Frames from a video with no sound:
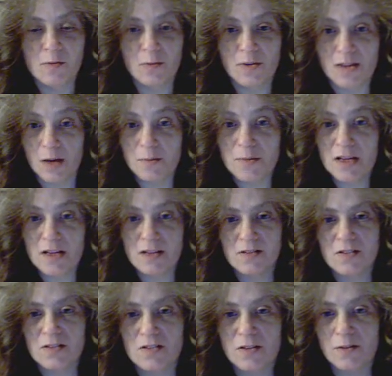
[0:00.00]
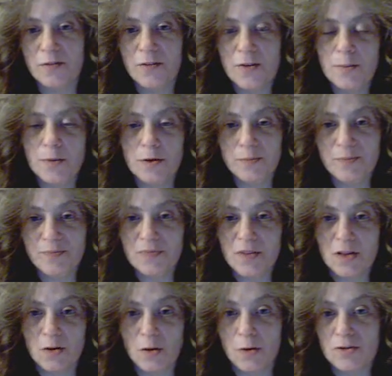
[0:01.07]
What that means is that FEMA
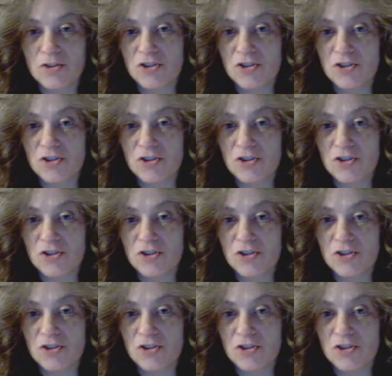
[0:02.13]
can go to the